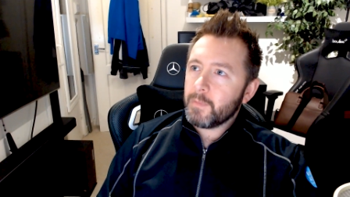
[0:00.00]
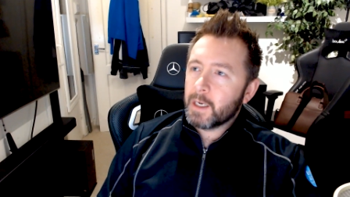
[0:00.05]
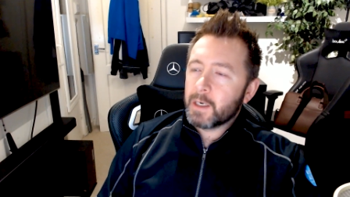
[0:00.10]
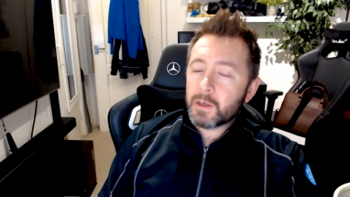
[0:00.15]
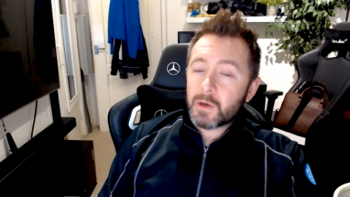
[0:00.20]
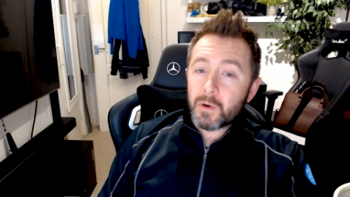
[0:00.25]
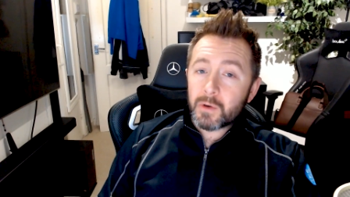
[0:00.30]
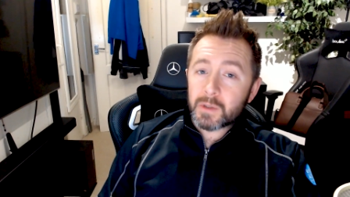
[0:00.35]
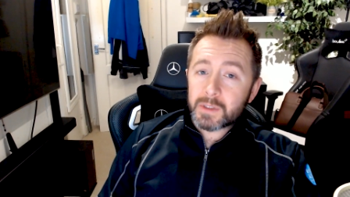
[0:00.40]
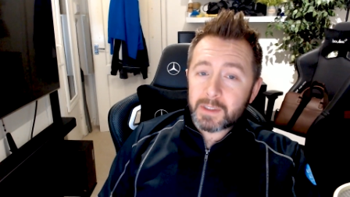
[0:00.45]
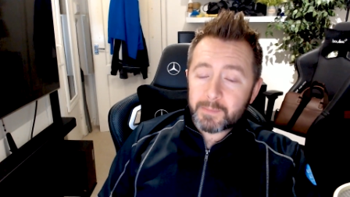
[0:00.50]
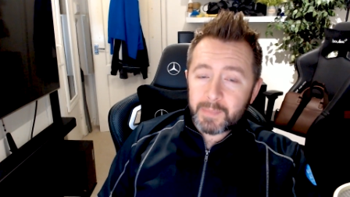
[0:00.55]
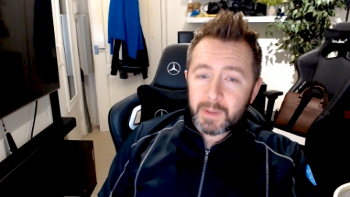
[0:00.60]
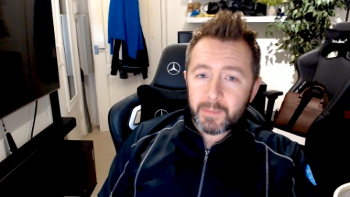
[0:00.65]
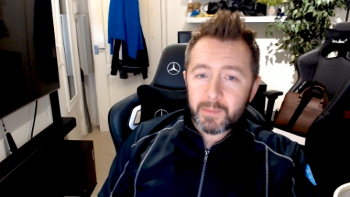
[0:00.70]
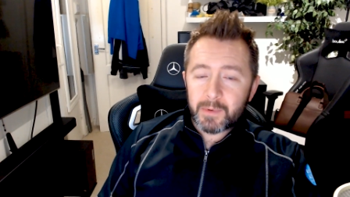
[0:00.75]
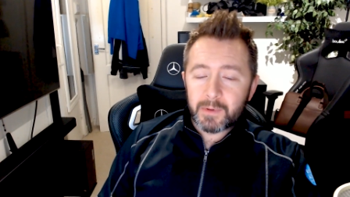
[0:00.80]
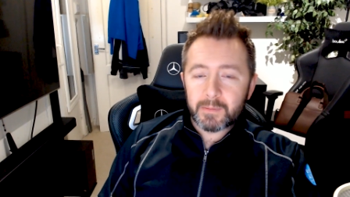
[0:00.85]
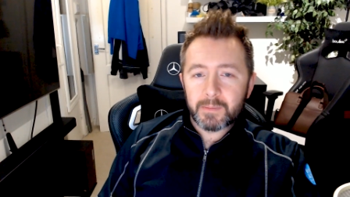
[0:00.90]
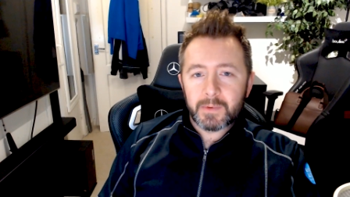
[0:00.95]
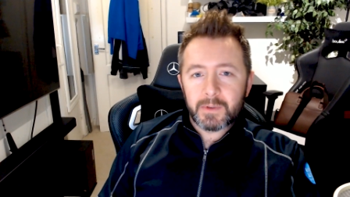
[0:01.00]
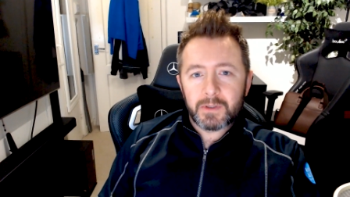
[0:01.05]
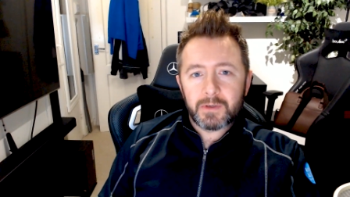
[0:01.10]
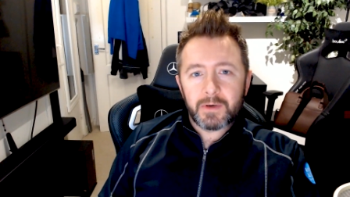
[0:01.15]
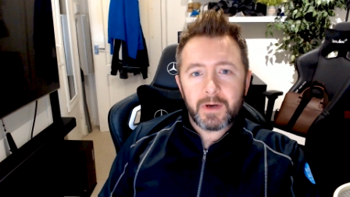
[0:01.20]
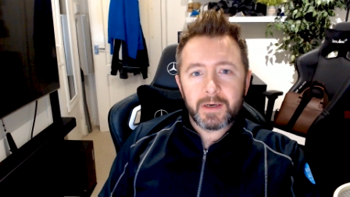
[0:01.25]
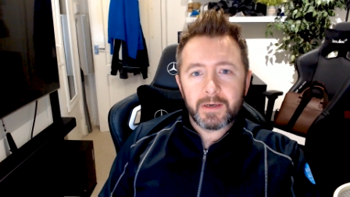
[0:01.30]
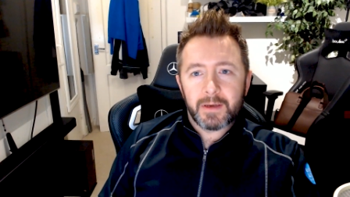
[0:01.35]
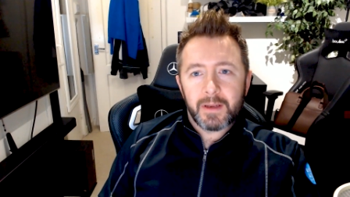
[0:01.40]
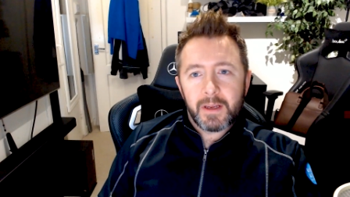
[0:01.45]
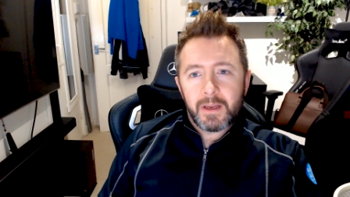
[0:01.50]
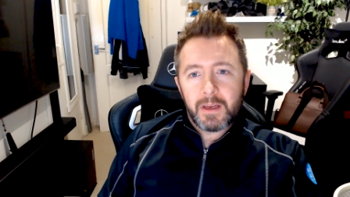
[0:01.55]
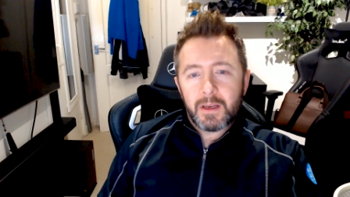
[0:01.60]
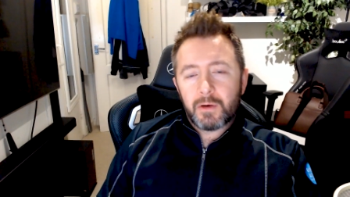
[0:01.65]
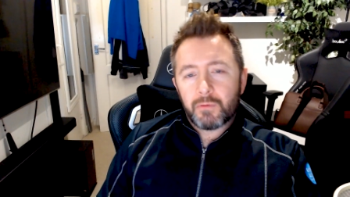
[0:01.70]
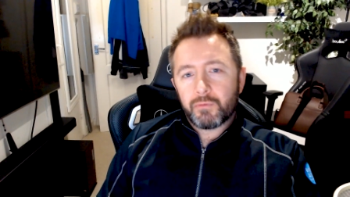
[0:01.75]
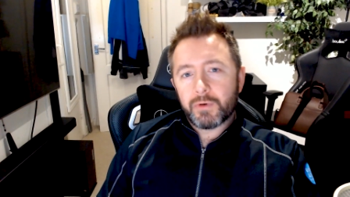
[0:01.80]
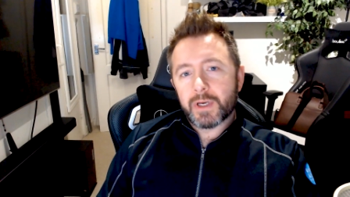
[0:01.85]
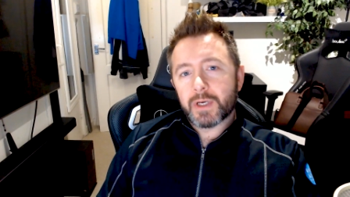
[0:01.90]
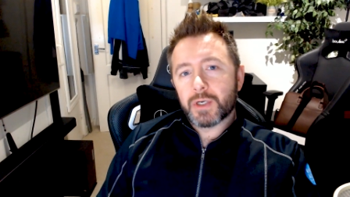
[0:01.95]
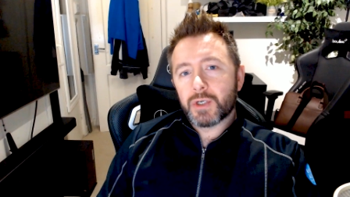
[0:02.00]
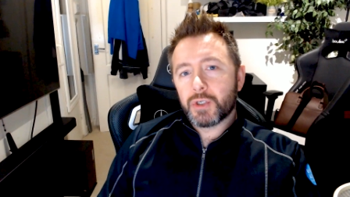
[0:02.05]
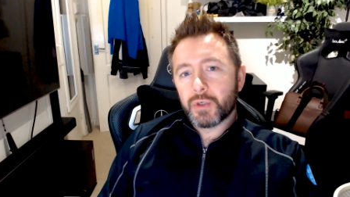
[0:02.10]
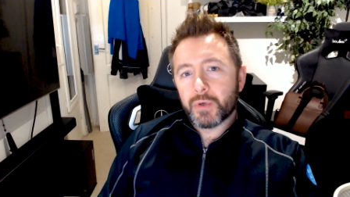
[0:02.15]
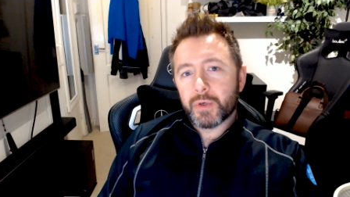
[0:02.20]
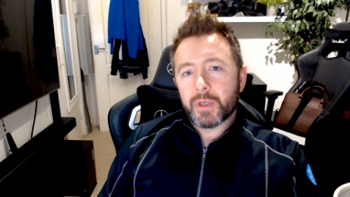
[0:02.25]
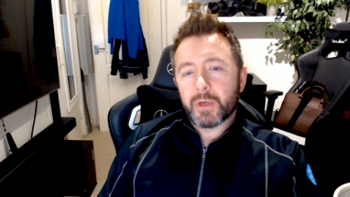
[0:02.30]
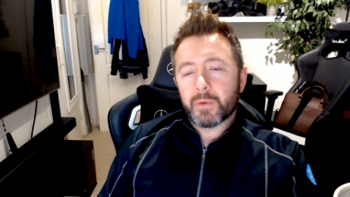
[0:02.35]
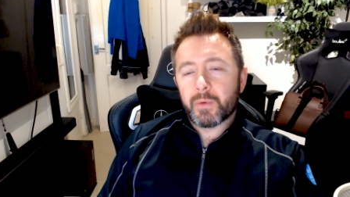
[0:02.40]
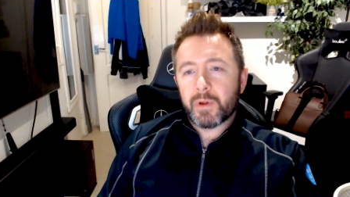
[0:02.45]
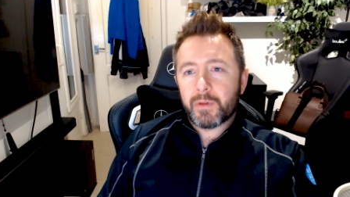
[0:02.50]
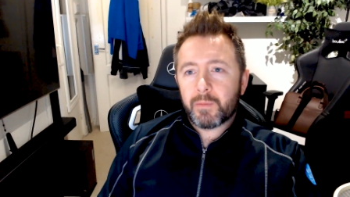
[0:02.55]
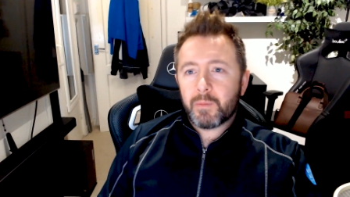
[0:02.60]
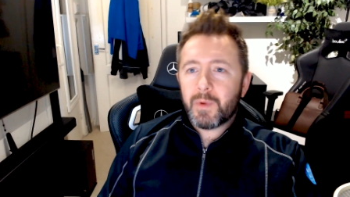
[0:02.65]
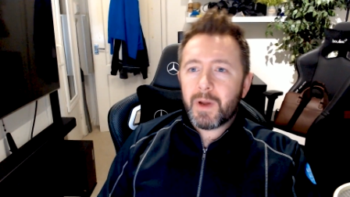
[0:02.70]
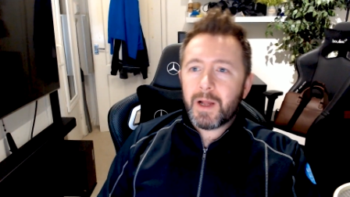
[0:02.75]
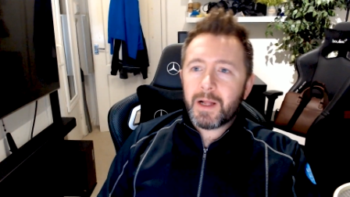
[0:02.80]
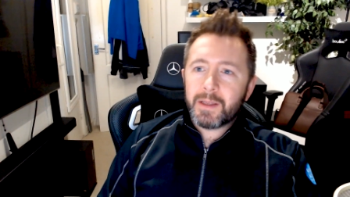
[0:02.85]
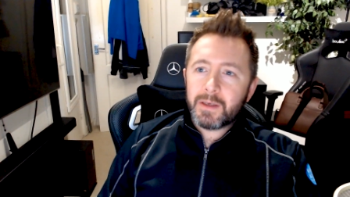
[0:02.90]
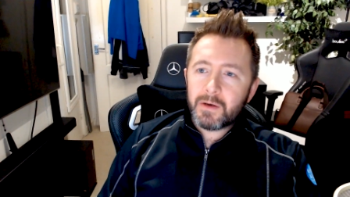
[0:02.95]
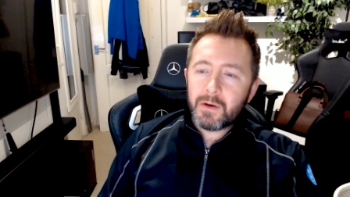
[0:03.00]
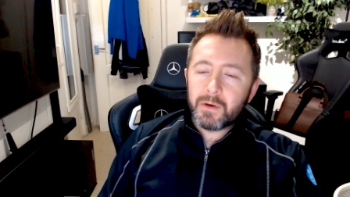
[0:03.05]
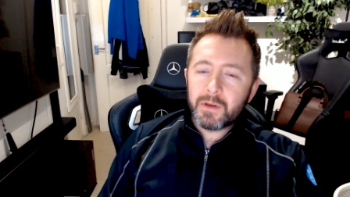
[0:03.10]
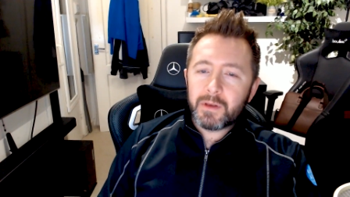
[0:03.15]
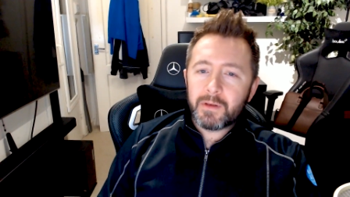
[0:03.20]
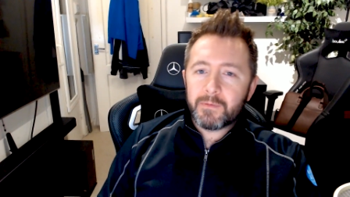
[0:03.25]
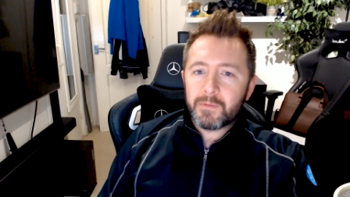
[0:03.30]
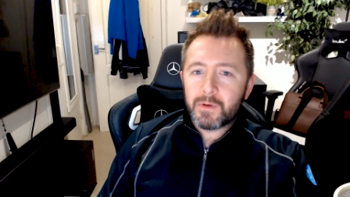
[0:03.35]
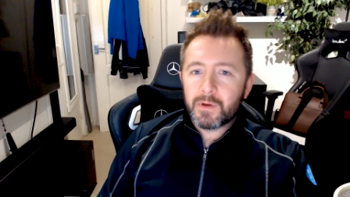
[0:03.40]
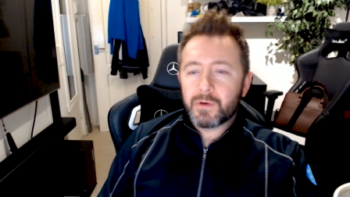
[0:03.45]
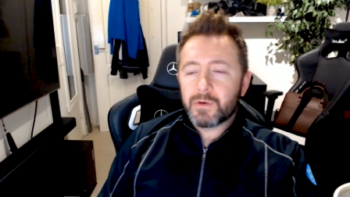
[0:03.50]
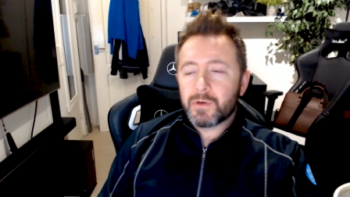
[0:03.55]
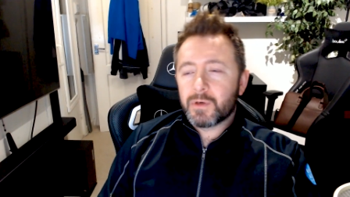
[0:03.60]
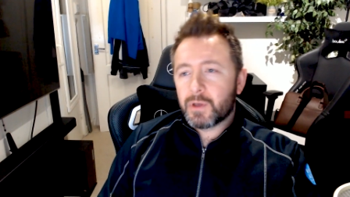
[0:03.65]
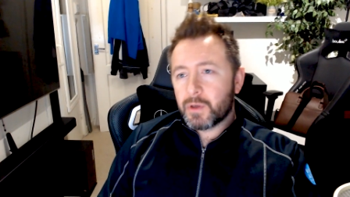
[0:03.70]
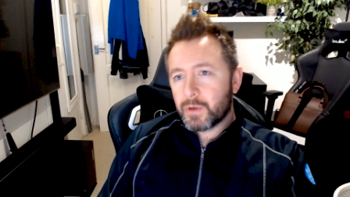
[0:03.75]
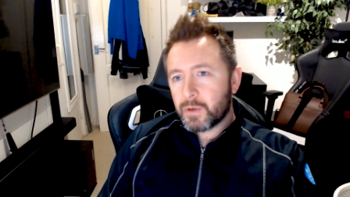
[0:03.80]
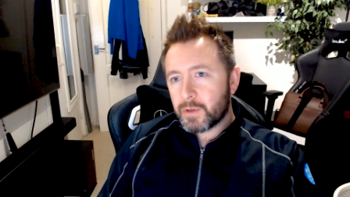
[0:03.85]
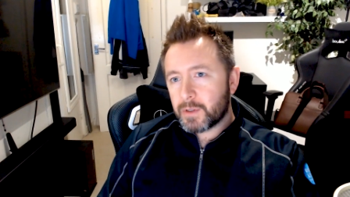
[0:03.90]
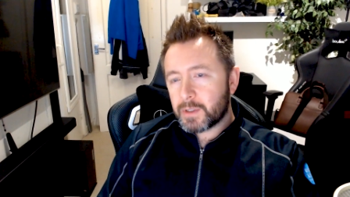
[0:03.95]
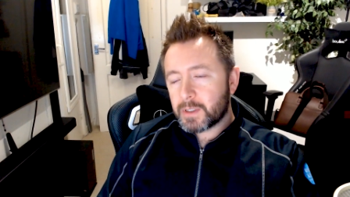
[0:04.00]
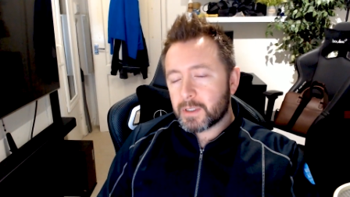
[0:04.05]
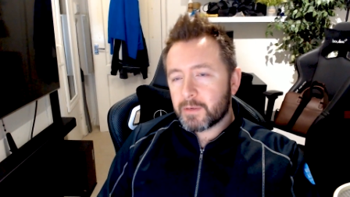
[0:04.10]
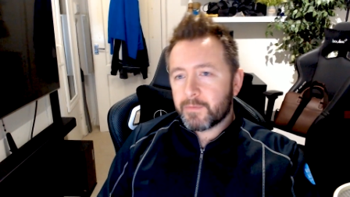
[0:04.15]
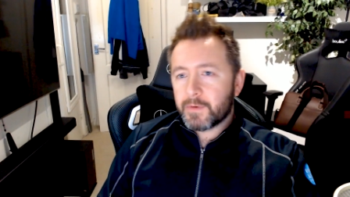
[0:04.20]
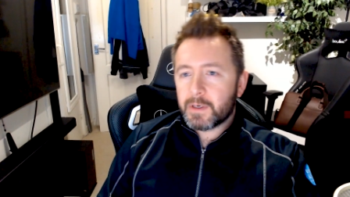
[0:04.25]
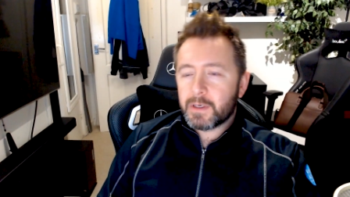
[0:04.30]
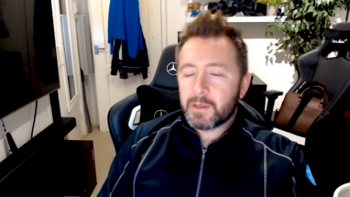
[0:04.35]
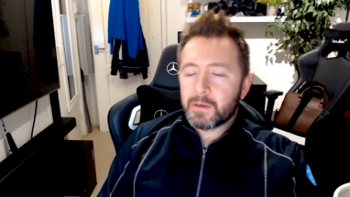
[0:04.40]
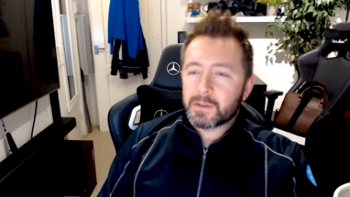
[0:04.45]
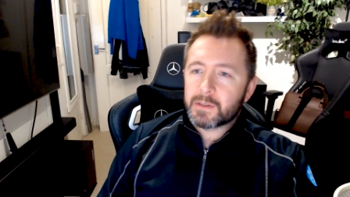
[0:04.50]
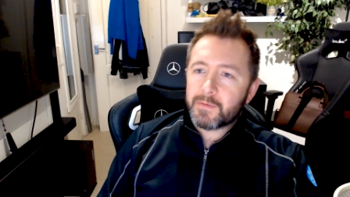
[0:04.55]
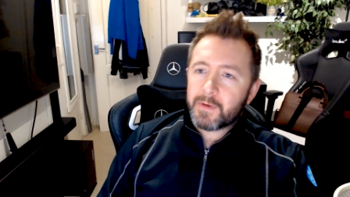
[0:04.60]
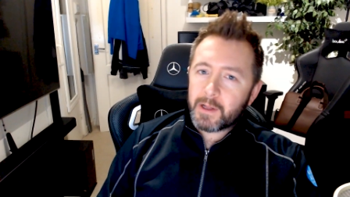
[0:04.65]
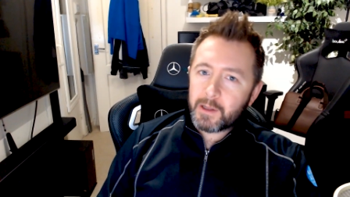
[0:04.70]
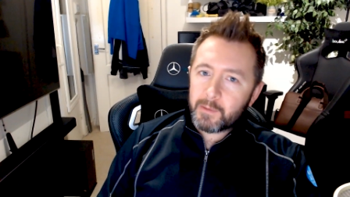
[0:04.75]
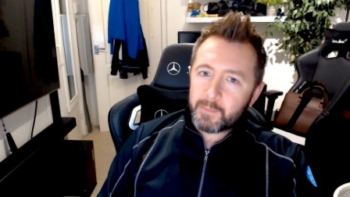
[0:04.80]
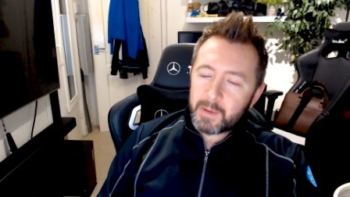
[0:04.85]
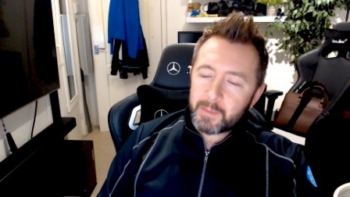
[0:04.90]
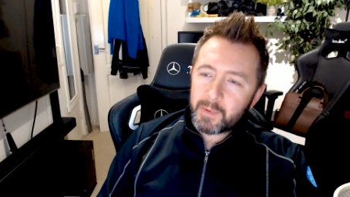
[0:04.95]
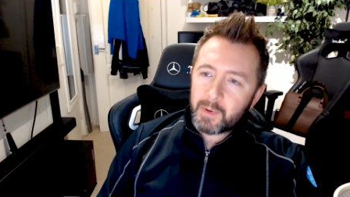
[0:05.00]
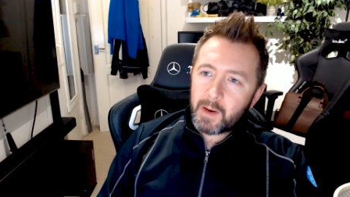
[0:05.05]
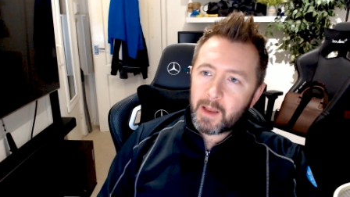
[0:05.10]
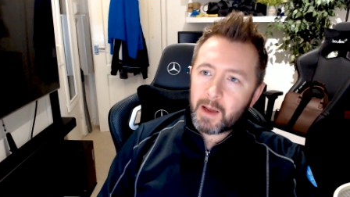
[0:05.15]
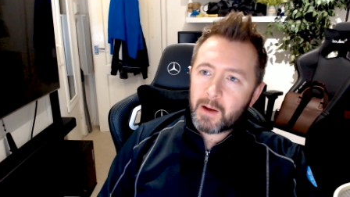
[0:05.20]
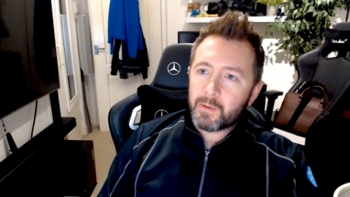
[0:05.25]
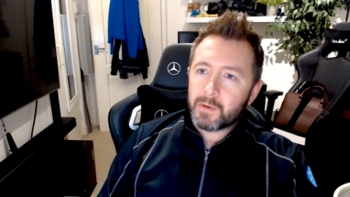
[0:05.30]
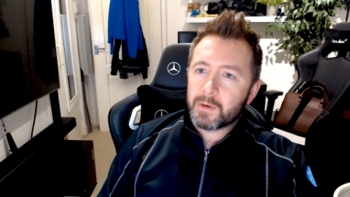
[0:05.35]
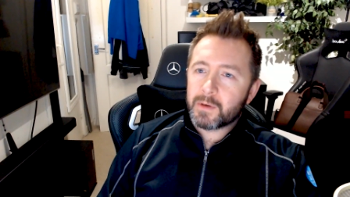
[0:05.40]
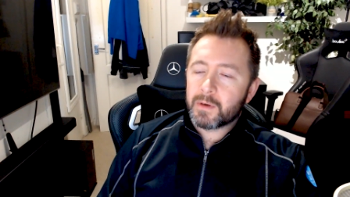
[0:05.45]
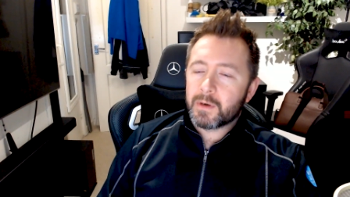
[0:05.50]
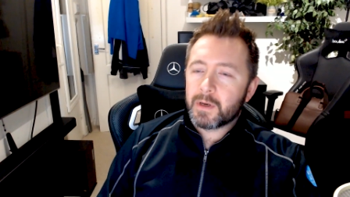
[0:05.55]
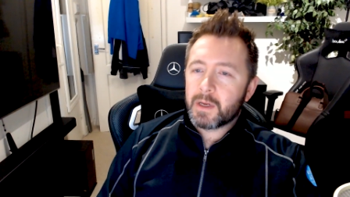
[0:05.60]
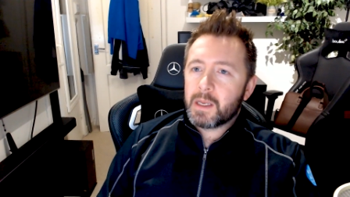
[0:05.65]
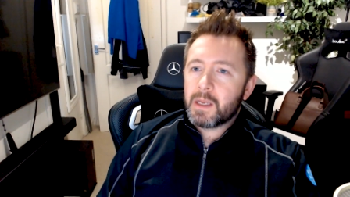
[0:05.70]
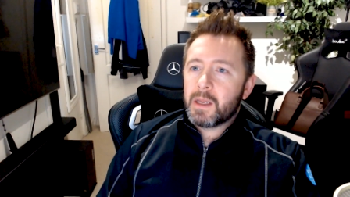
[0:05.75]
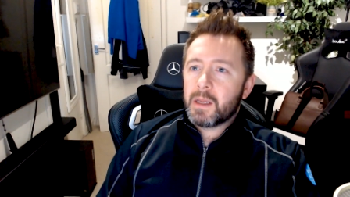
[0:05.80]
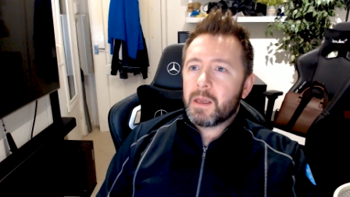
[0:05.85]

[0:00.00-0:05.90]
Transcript: And of course, people try and reassure you with, well, you know, you've done good and the videos have helped people out and